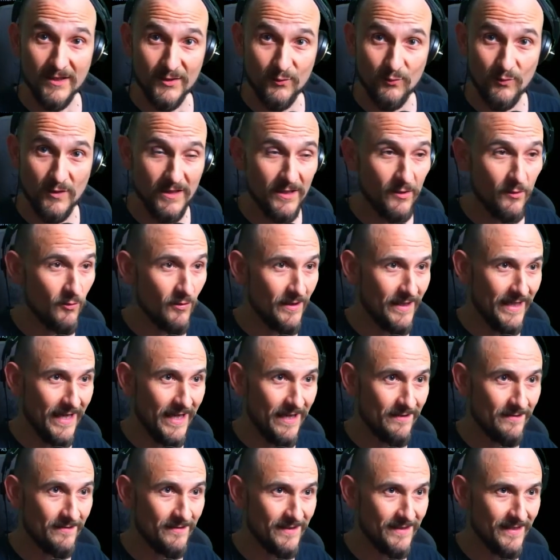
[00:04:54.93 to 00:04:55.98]
also write your
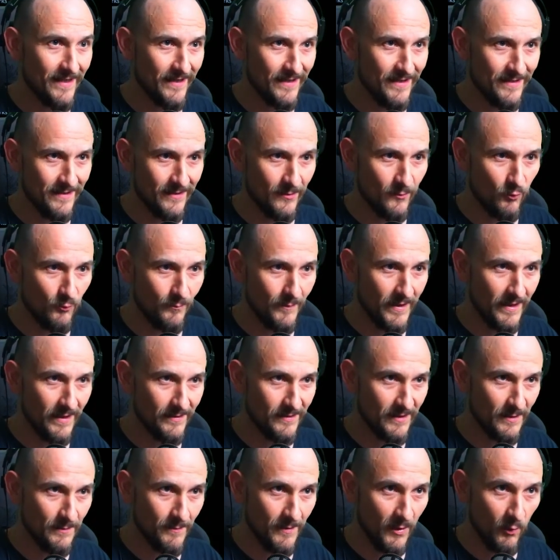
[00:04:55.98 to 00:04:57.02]
aromatic down in
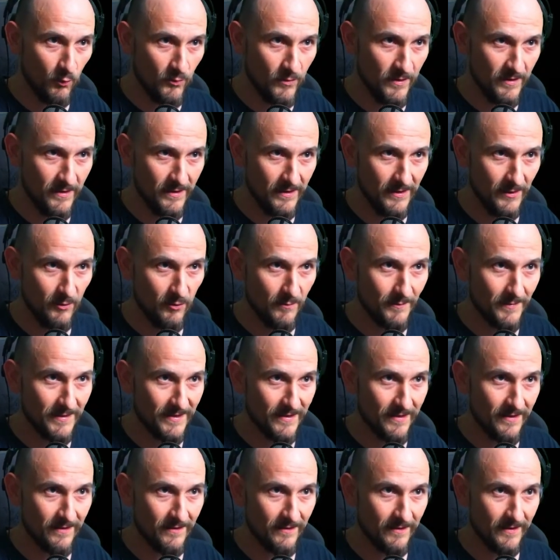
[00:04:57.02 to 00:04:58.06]
the comments below.
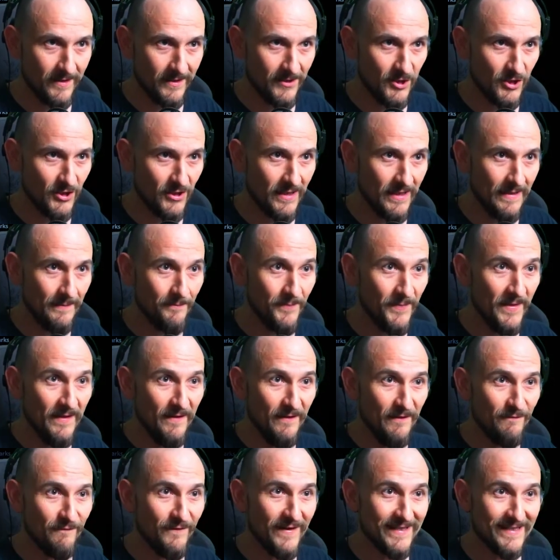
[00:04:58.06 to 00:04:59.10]
What works
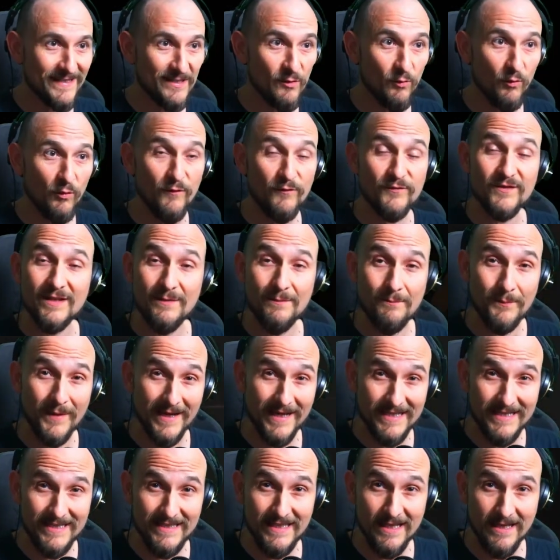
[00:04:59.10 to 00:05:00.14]
best for you right now?
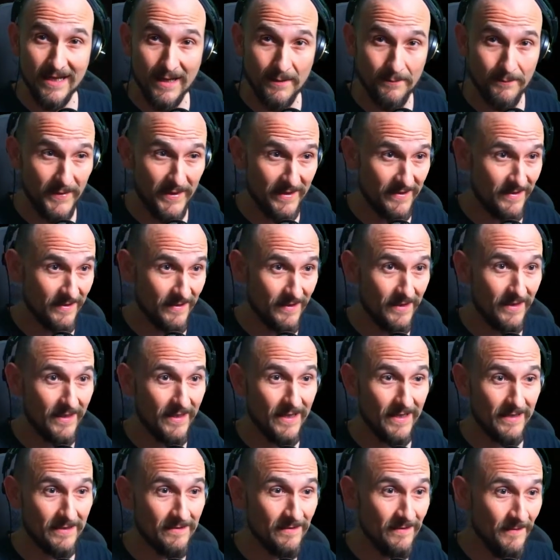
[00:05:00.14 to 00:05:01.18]
Maybe you are
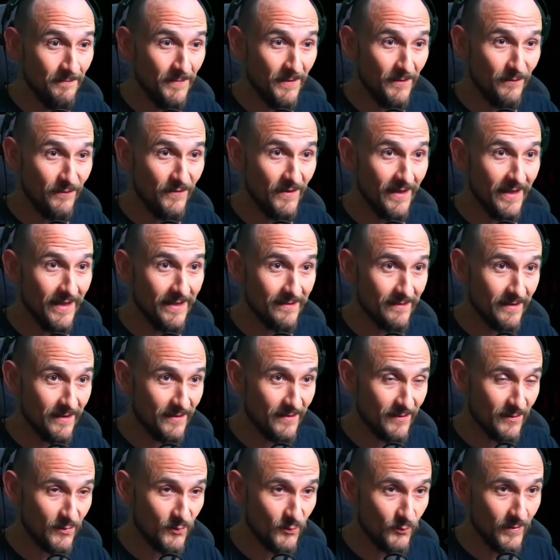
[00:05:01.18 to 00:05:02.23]
already testing
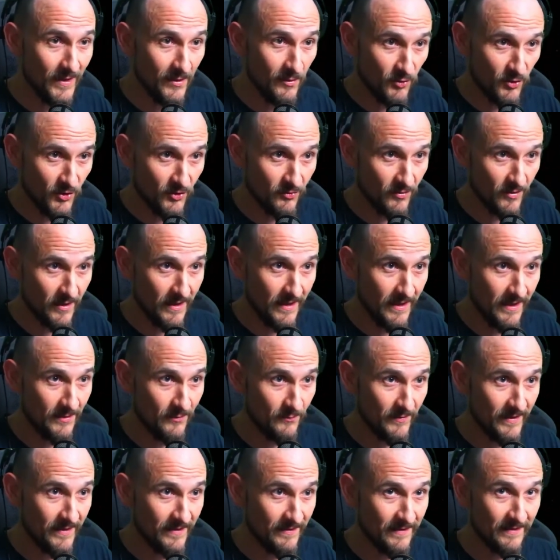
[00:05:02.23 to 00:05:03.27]
and tried something that
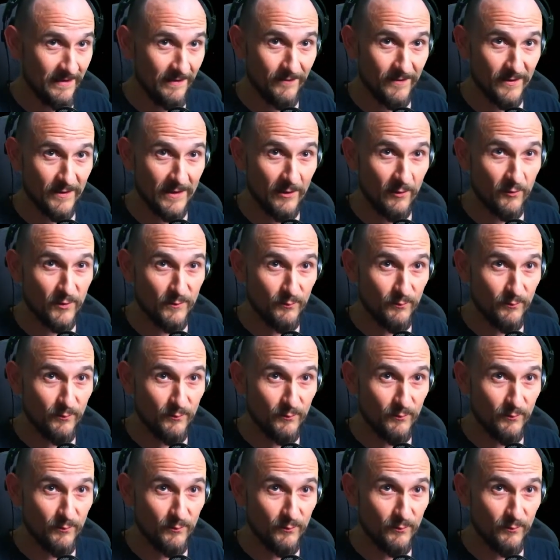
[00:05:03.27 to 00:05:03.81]
works well.